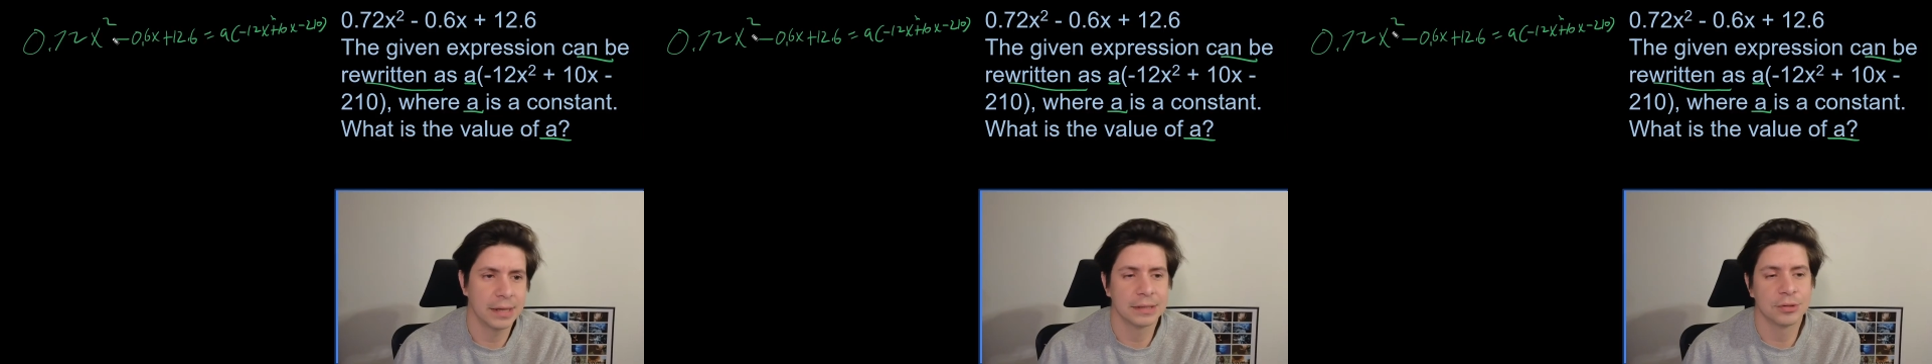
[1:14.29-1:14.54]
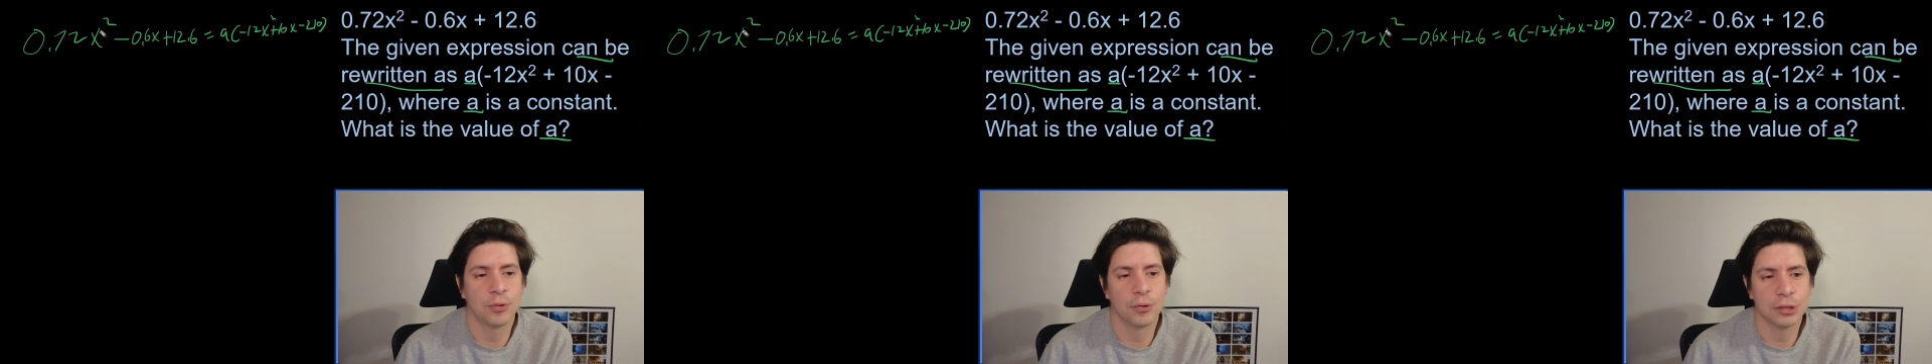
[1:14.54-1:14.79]
Because
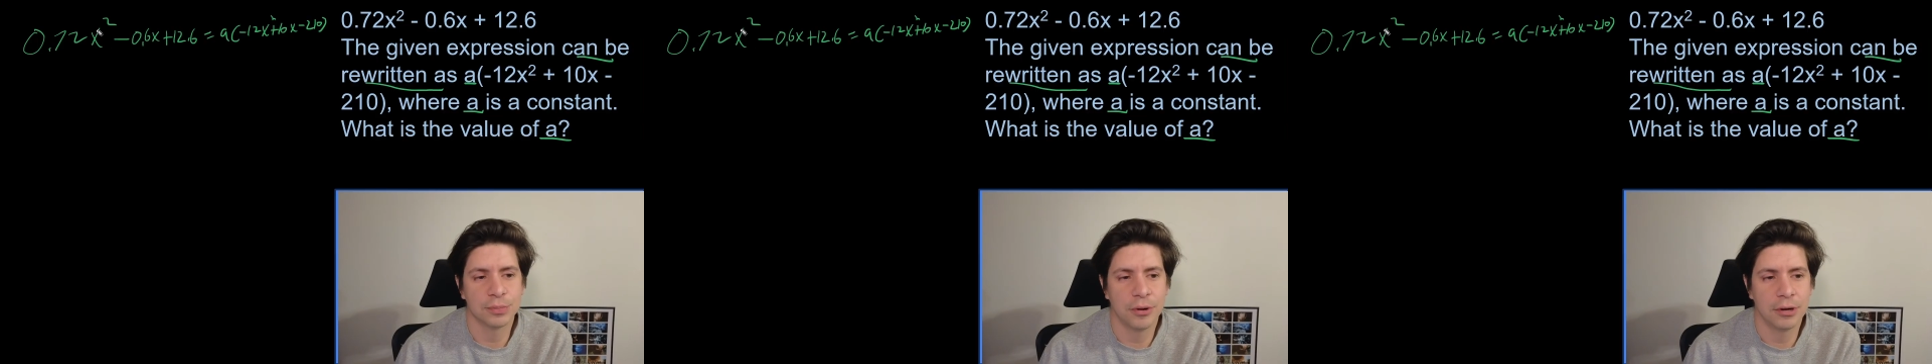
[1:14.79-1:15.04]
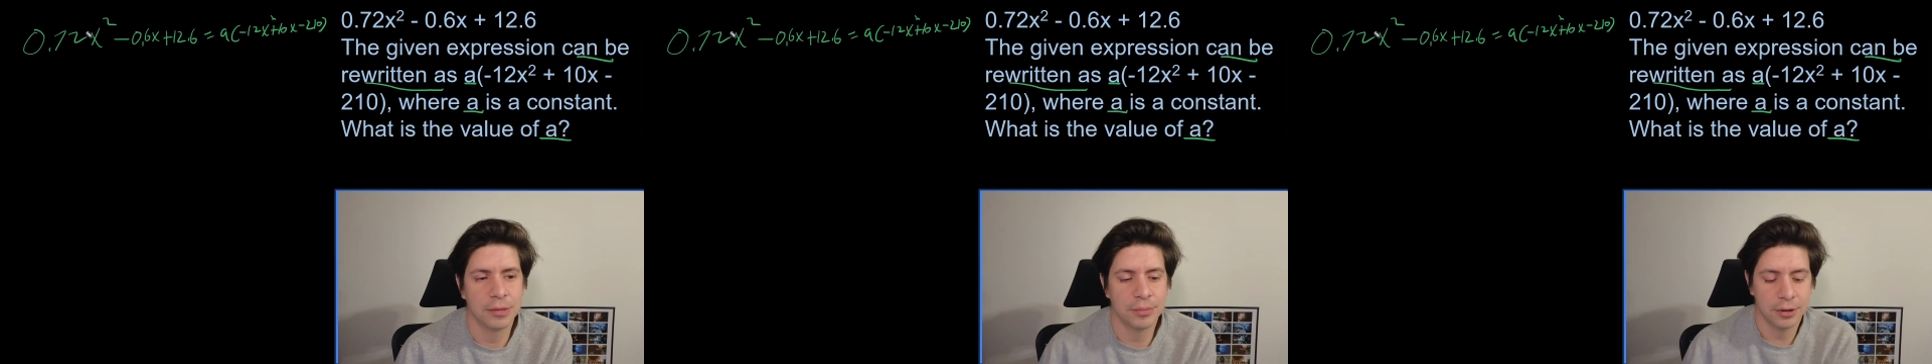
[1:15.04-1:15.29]

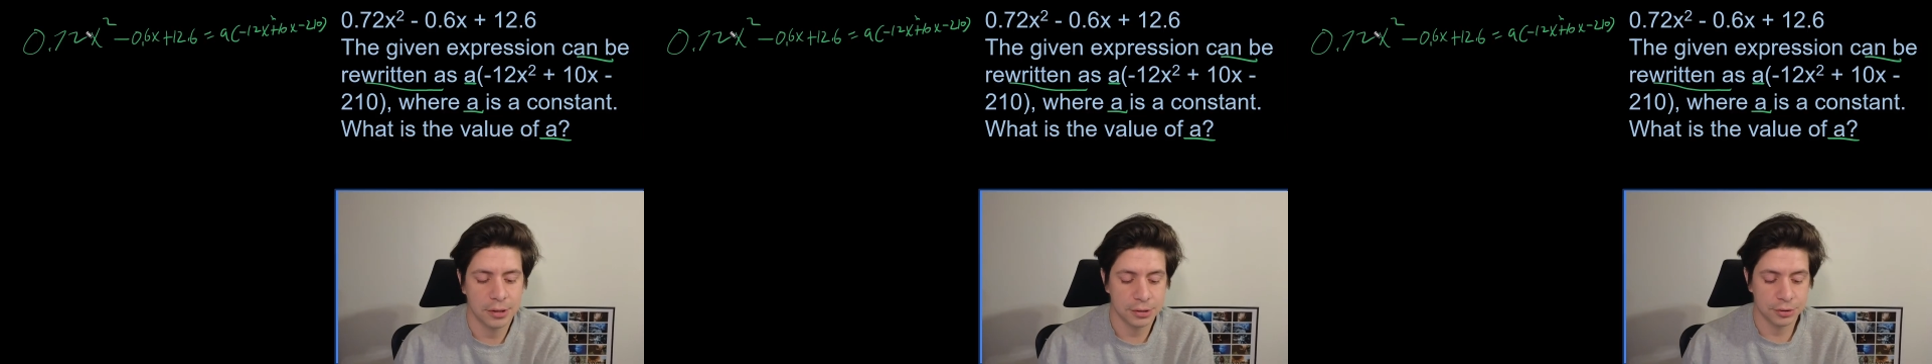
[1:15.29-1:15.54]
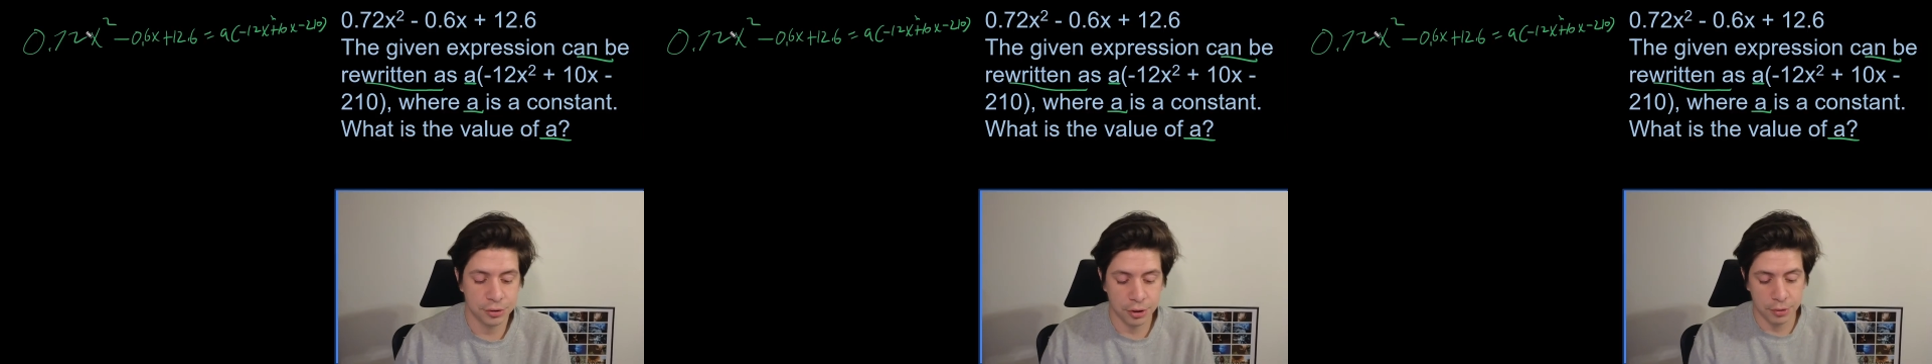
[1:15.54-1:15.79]
corresponding
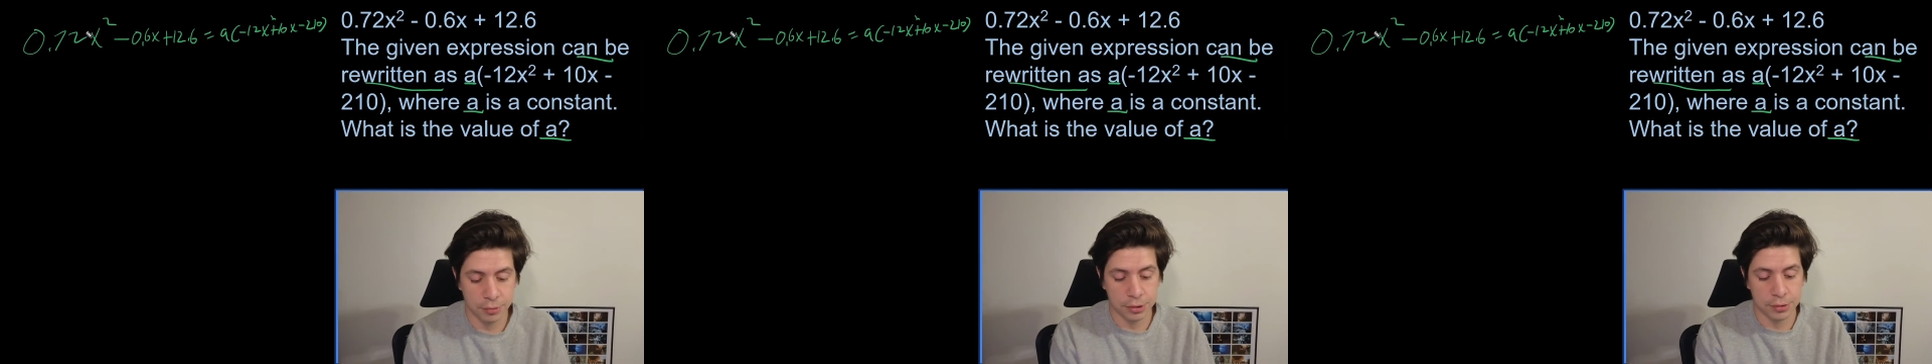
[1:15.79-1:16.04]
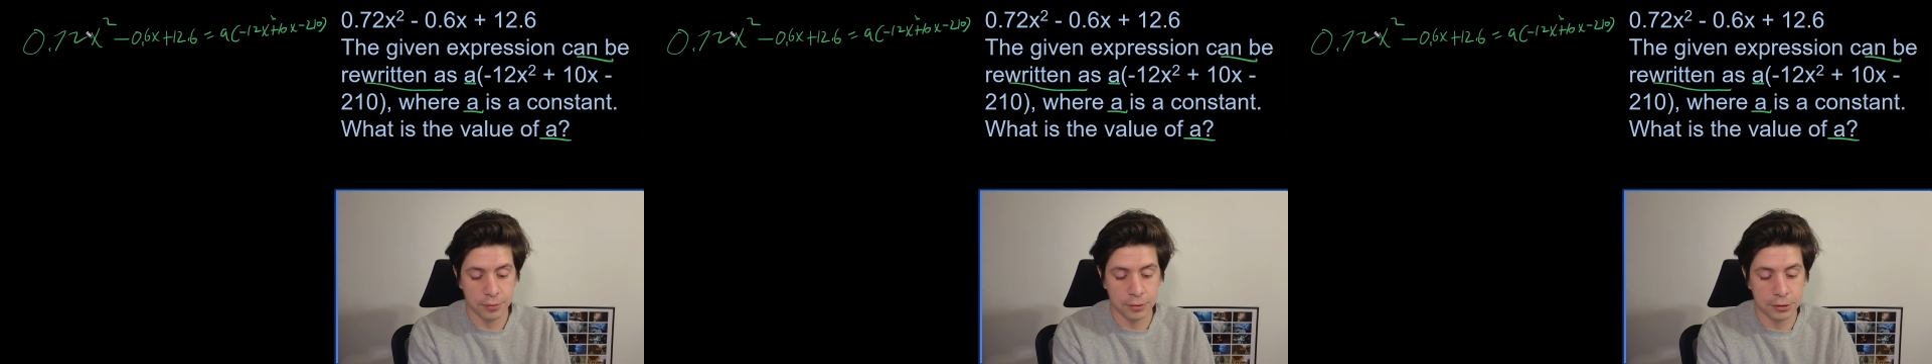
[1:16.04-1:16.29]
parts go with
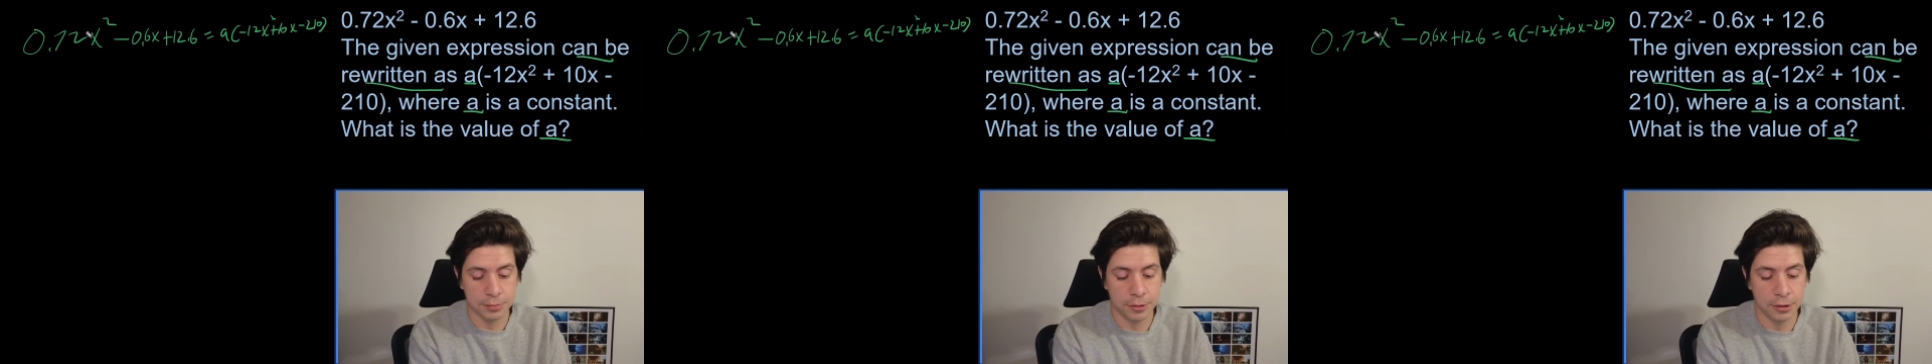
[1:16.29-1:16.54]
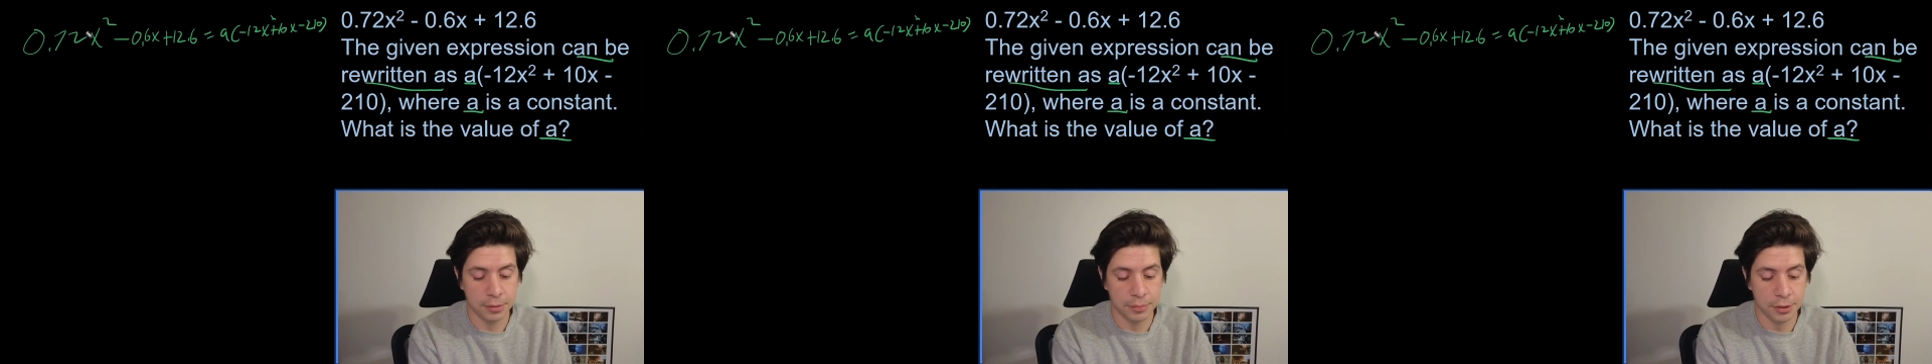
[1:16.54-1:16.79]

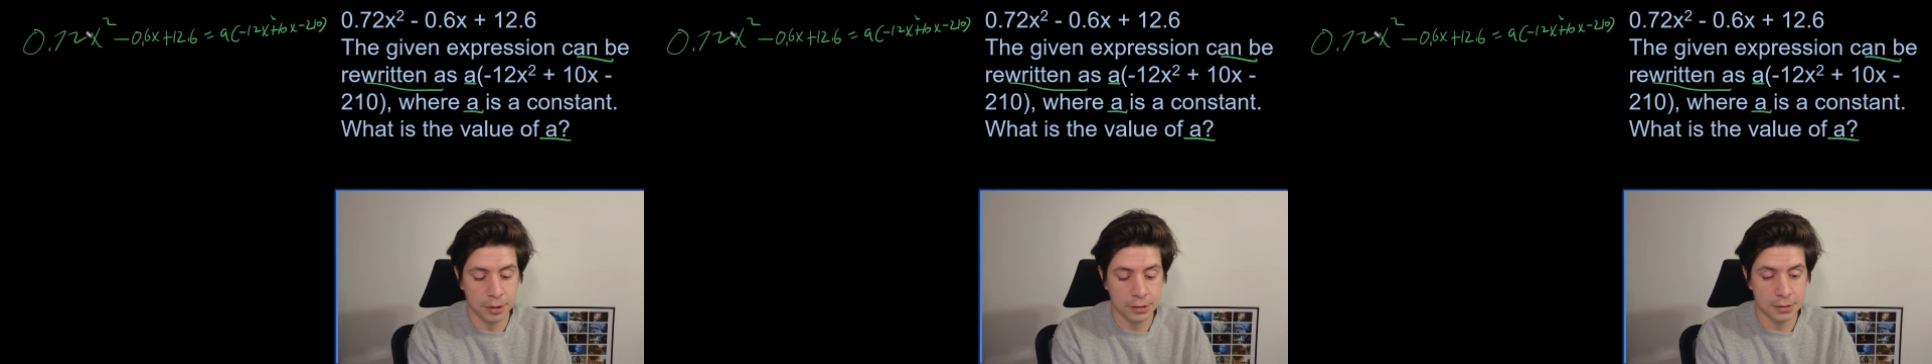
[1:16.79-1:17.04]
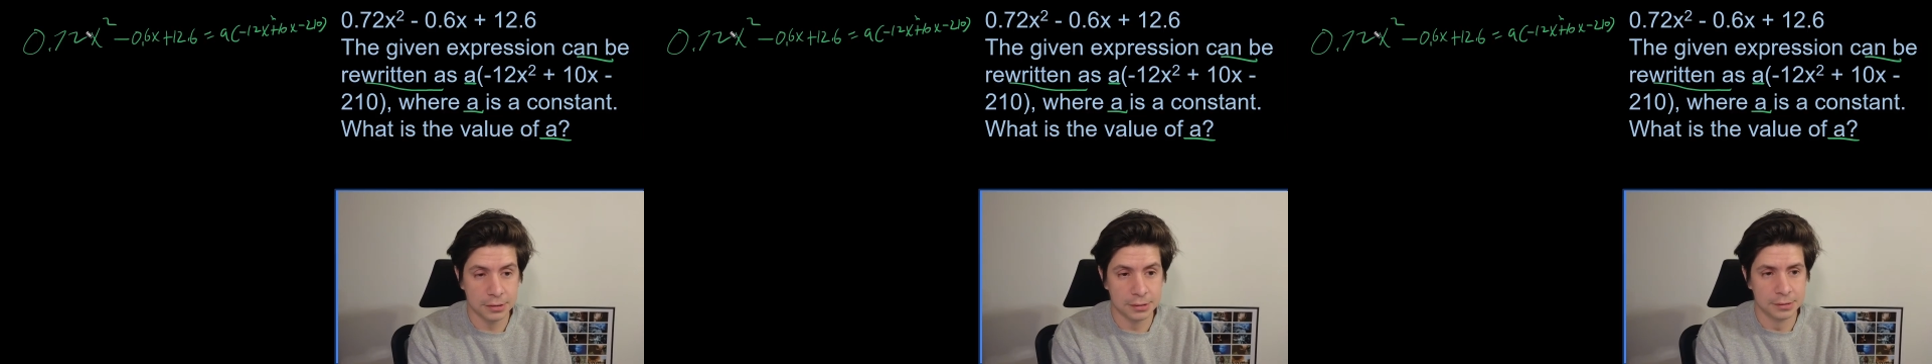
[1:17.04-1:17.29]
corresponding parts.